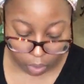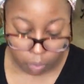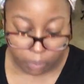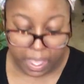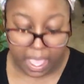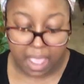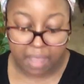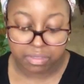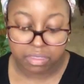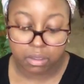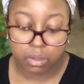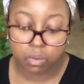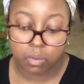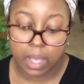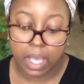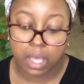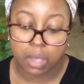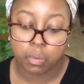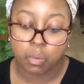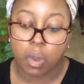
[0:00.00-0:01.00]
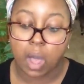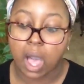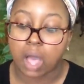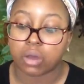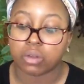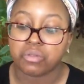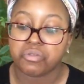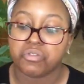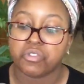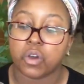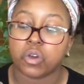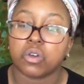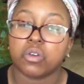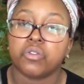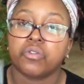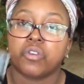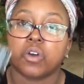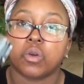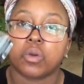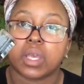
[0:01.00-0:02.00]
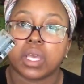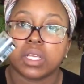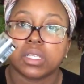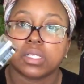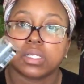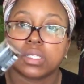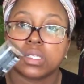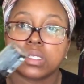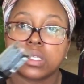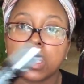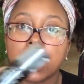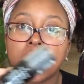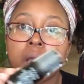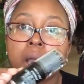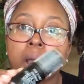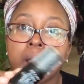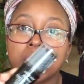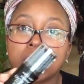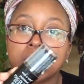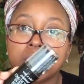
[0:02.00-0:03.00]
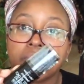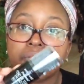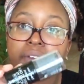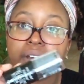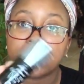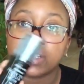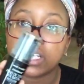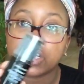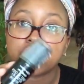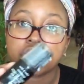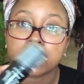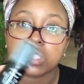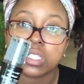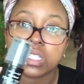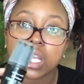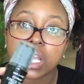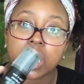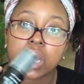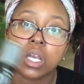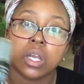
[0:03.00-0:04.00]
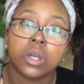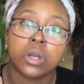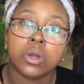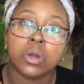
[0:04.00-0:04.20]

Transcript: we have the Wet n Wild Photo Focus foundation stick,